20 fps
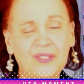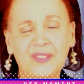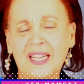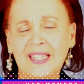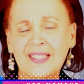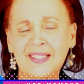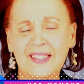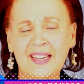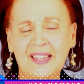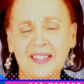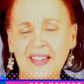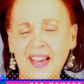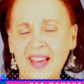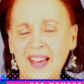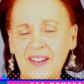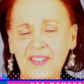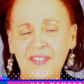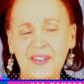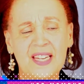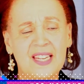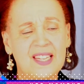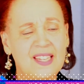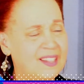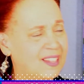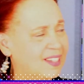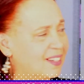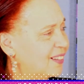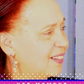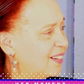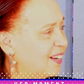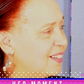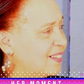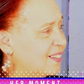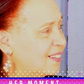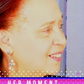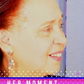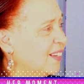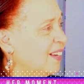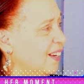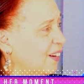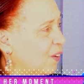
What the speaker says: does the diary, that does